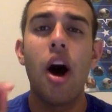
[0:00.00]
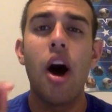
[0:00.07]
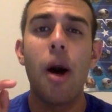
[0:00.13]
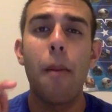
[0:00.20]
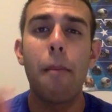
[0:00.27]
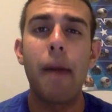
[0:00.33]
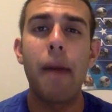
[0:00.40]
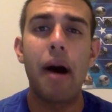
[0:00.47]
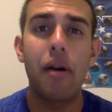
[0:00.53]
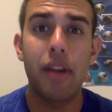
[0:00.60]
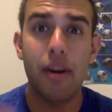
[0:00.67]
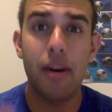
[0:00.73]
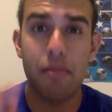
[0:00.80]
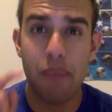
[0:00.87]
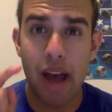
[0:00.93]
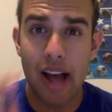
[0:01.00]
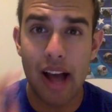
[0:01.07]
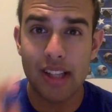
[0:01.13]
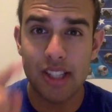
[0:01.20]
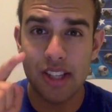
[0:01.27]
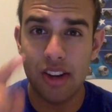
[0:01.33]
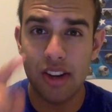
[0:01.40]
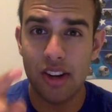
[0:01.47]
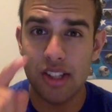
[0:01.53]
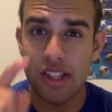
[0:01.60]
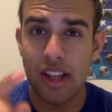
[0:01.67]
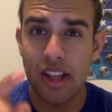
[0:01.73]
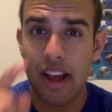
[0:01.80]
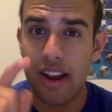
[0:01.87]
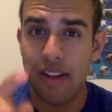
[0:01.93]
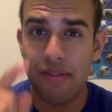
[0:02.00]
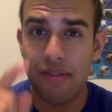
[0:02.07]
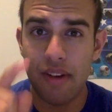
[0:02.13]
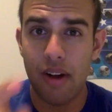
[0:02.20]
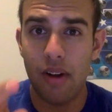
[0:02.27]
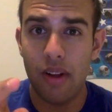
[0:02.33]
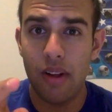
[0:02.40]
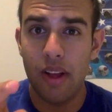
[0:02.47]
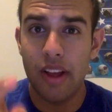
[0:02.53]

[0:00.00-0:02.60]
amount of passing yards in the NFL.